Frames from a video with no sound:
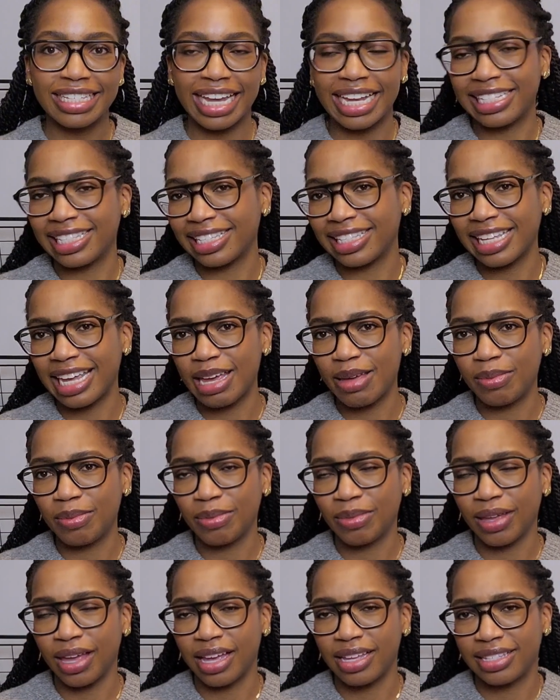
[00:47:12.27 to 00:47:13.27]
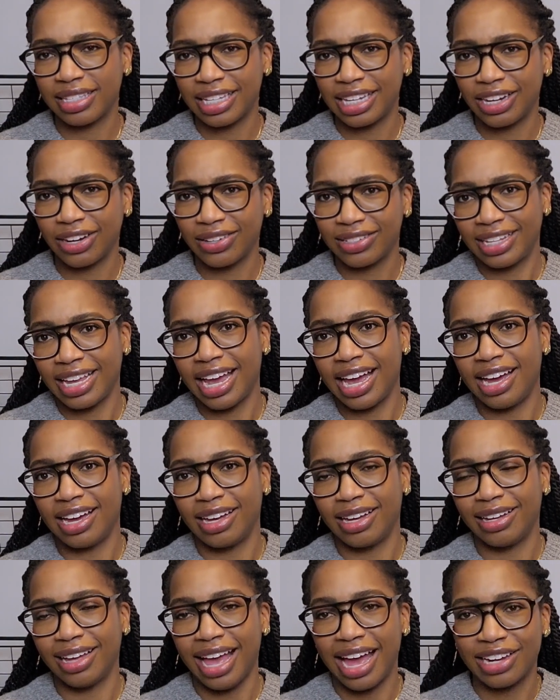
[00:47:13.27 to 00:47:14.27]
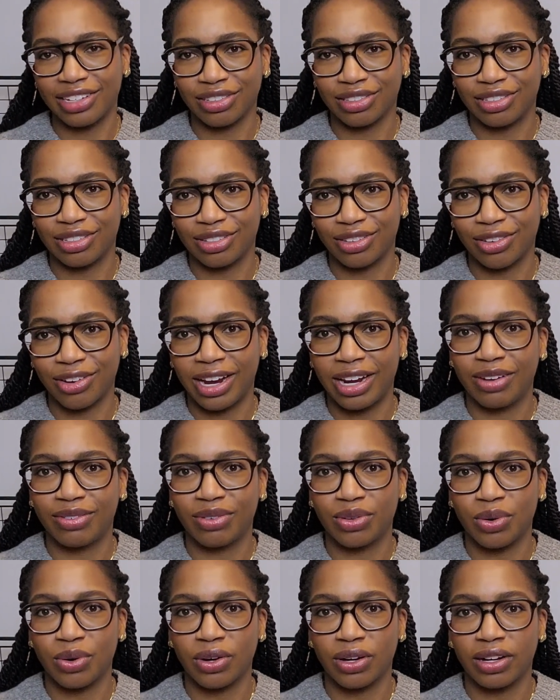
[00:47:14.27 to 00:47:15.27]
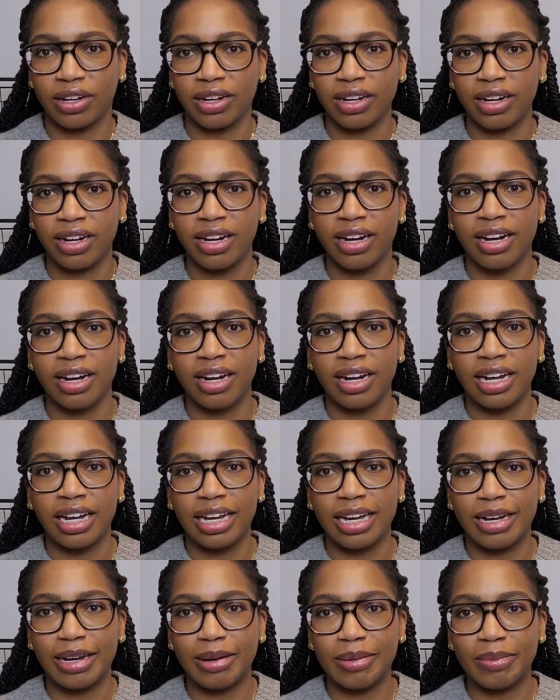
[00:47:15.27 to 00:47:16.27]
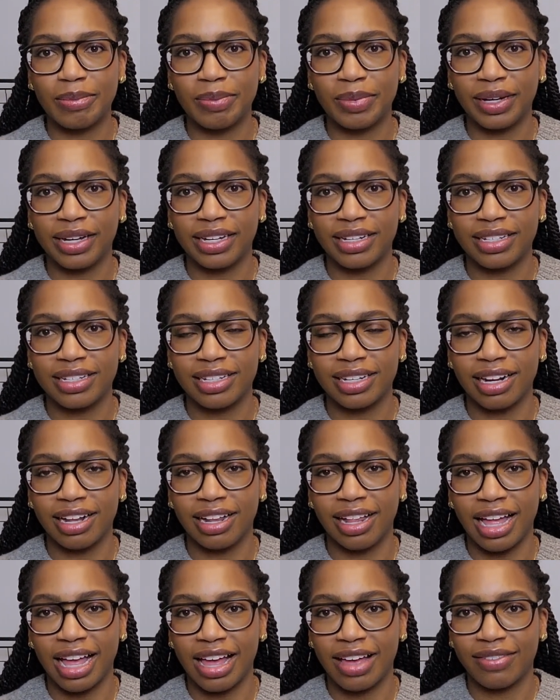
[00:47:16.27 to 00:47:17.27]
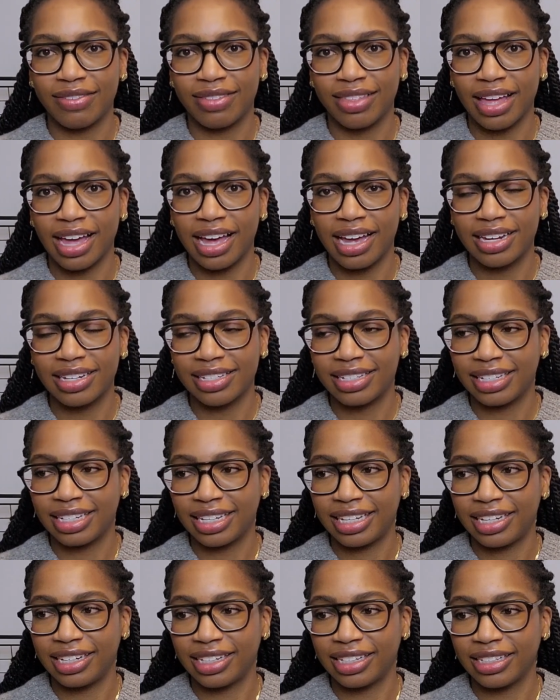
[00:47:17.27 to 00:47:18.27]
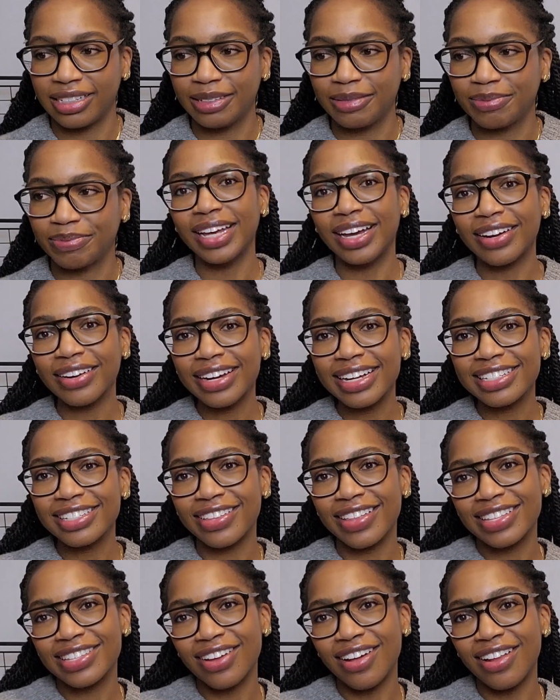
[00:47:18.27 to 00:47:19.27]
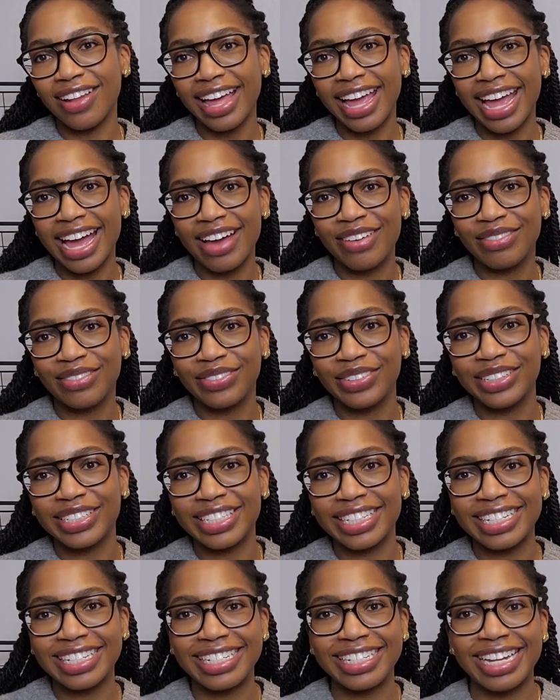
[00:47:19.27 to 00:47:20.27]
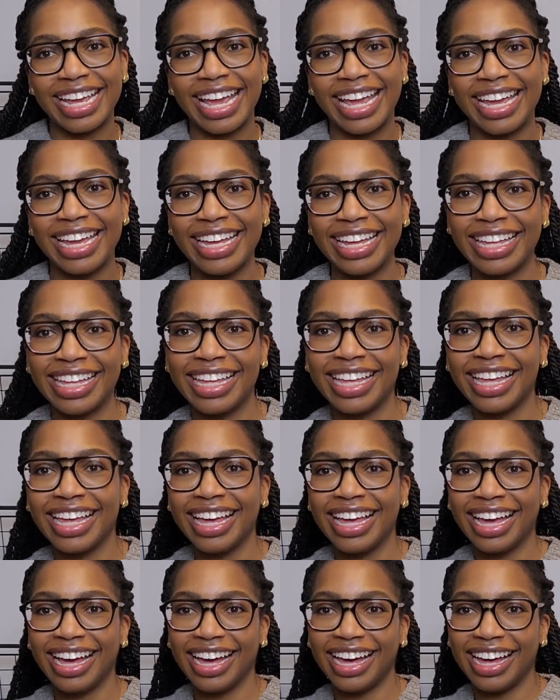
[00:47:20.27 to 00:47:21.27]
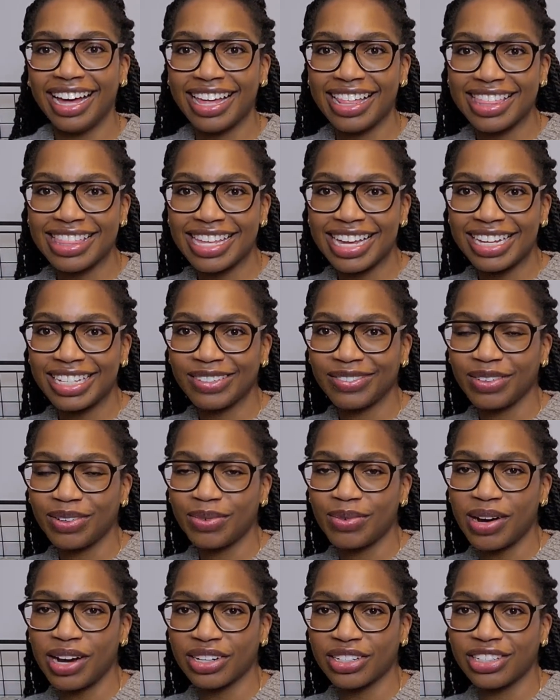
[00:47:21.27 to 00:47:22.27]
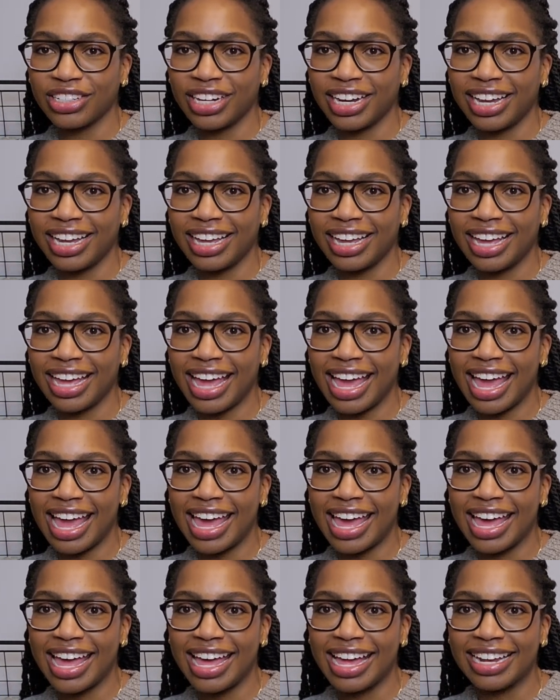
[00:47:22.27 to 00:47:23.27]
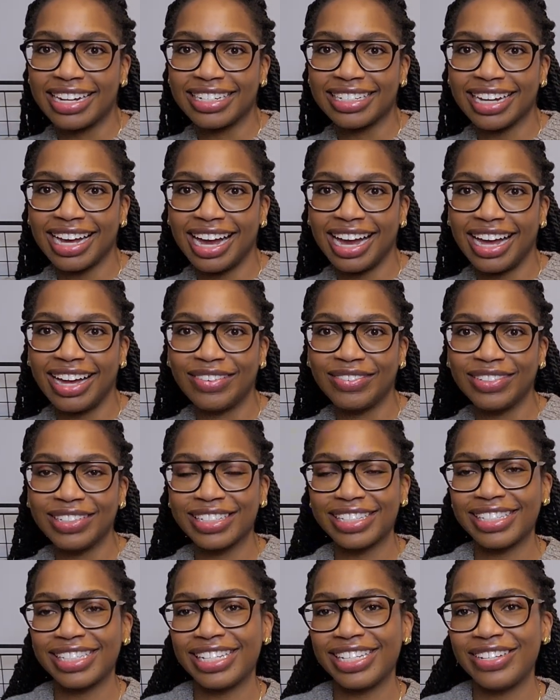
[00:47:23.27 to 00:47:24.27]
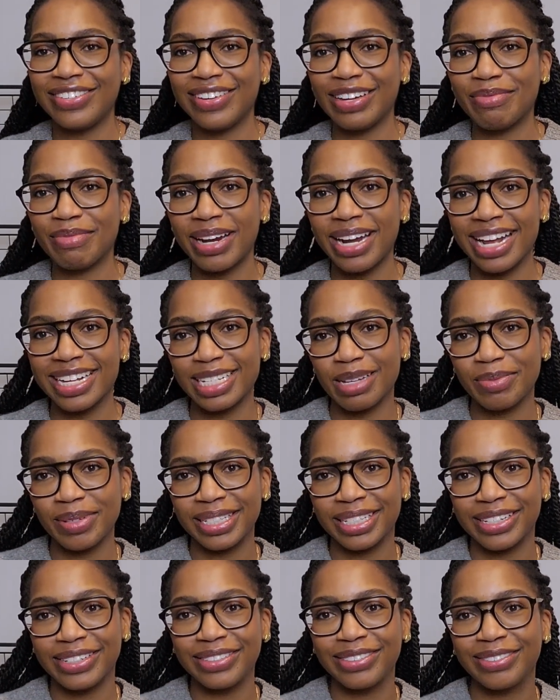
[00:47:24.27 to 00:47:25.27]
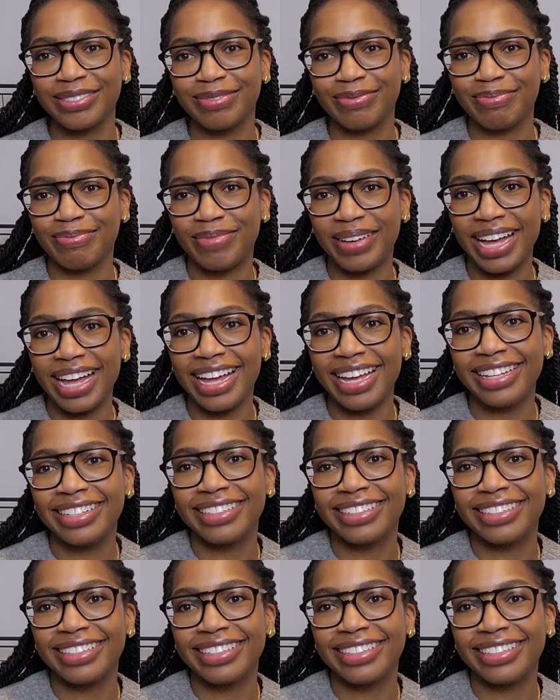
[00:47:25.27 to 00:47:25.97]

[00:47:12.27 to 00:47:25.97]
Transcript: the same as here as Angela's Creative Corner. But I'll have that here. All right, so that's all I have for today. Thanks for watching, and I will see you in my next episode. Bye!